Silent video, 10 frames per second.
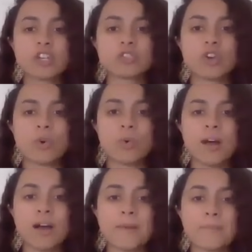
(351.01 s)

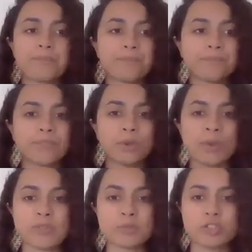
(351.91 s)
So the
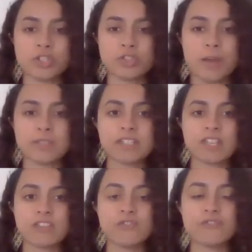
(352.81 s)
respiratory droplets
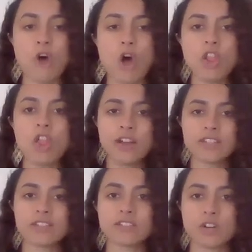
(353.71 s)
can fall
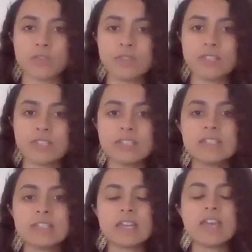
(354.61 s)
onto
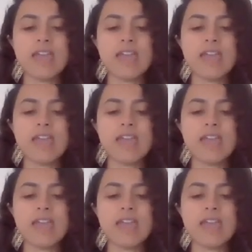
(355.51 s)
surfaces,